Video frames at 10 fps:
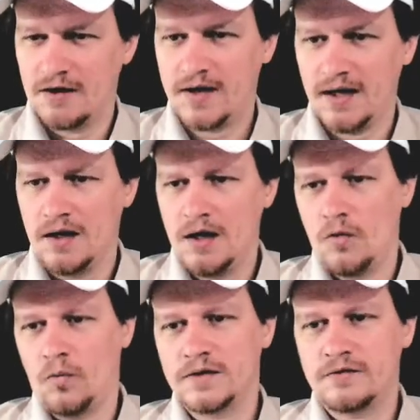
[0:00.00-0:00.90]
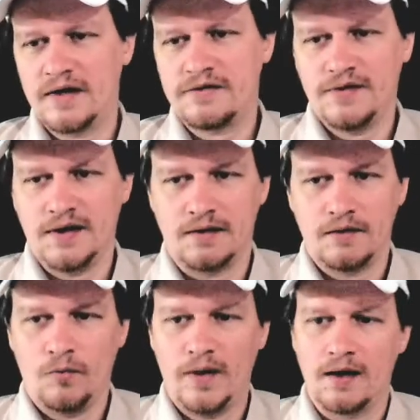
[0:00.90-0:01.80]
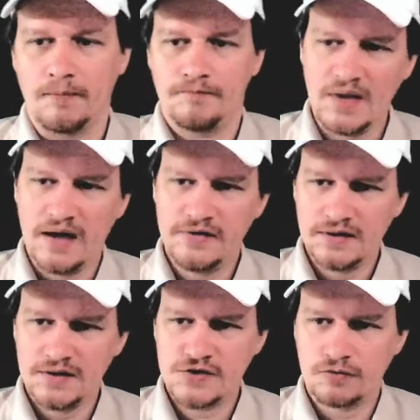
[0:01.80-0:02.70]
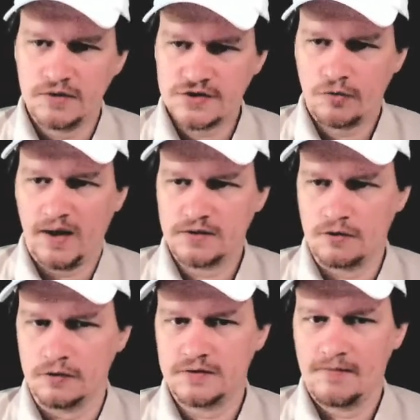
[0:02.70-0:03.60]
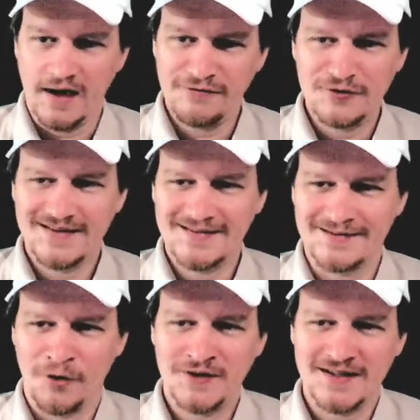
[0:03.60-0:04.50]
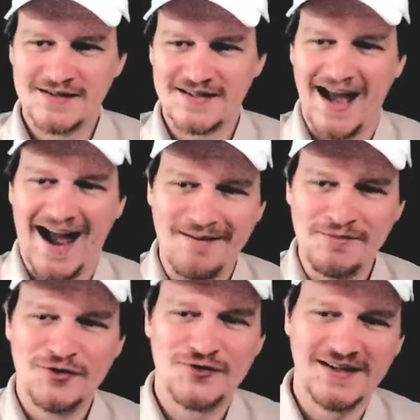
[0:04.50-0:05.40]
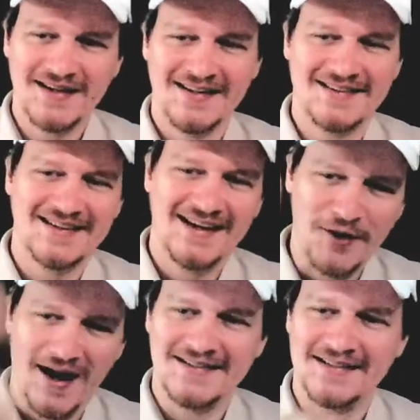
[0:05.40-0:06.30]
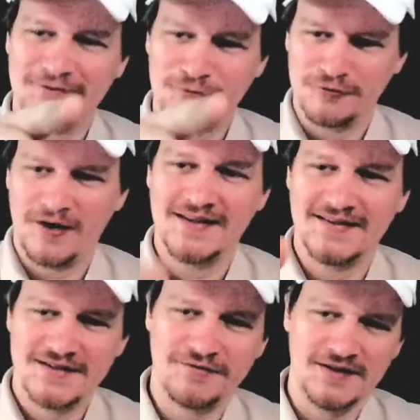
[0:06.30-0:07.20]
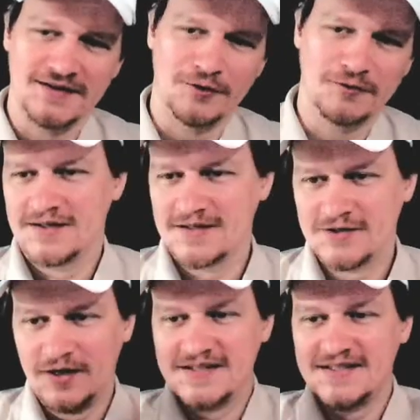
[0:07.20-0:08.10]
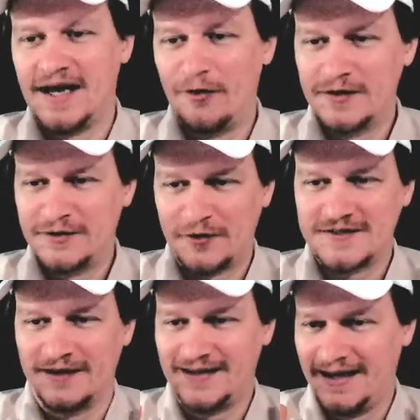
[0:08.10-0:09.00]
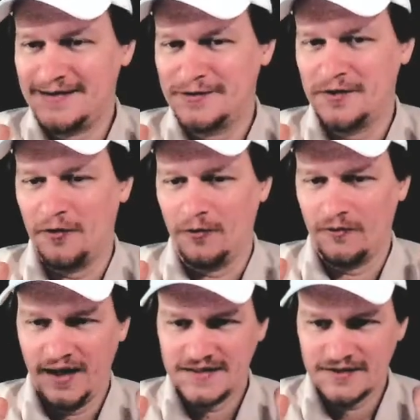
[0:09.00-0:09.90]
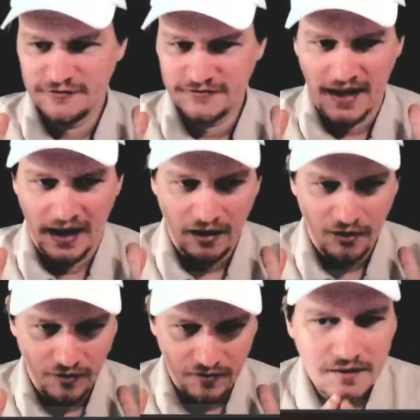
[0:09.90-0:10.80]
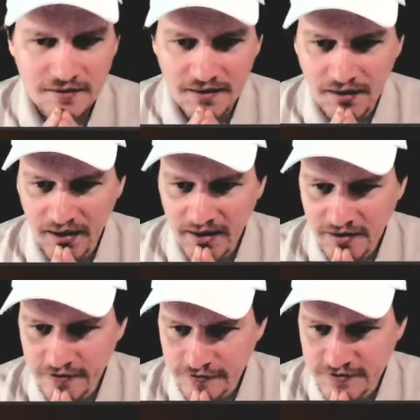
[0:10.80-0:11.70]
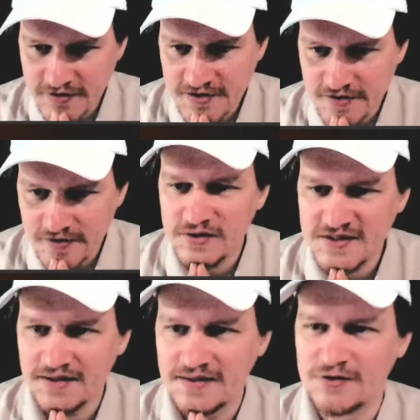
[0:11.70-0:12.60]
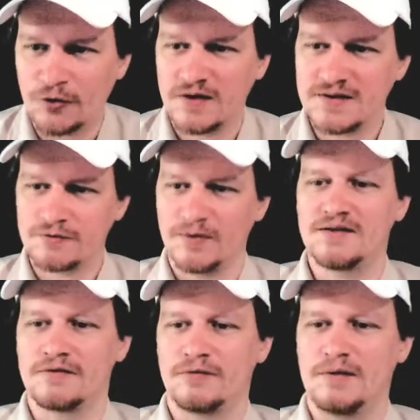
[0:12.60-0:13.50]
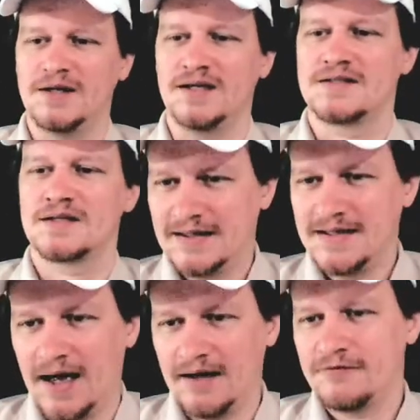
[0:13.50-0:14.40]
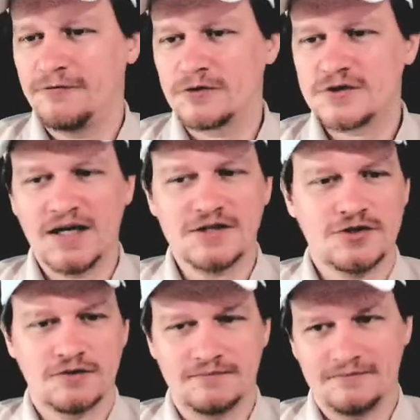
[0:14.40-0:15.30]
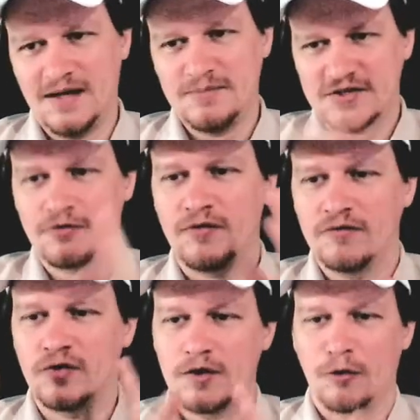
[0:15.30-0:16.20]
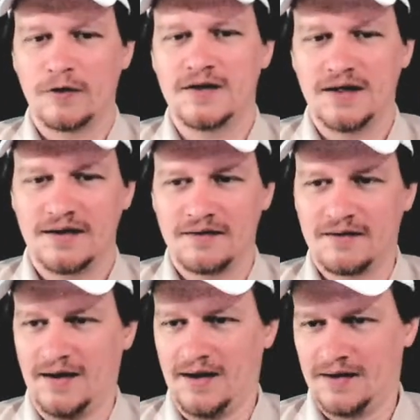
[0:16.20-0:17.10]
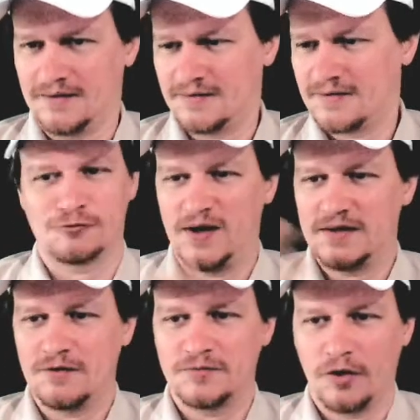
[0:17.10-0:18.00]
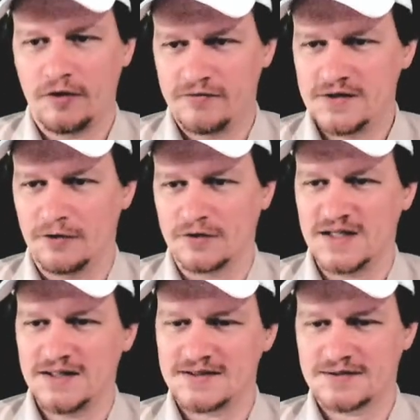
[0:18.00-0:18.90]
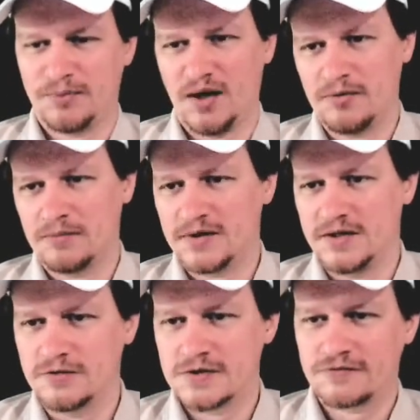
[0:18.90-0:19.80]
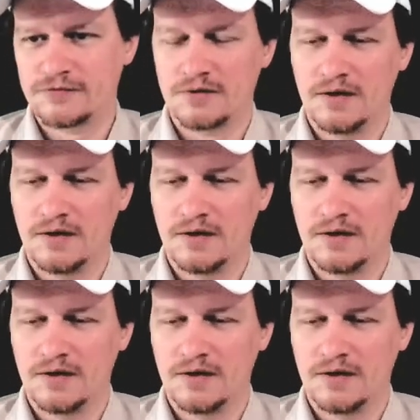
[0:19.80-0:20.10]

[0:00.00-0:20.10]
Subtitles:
Okay, what do I think? Well, I think this tool is quite good. If you didn't notice, I'm using it to edit right this video. So let's see how it turns out. I don't know. As of now, the length of this preset is already 23 minutes. Yeah, for such maybe screen recording and random talk videos, it's probably useful.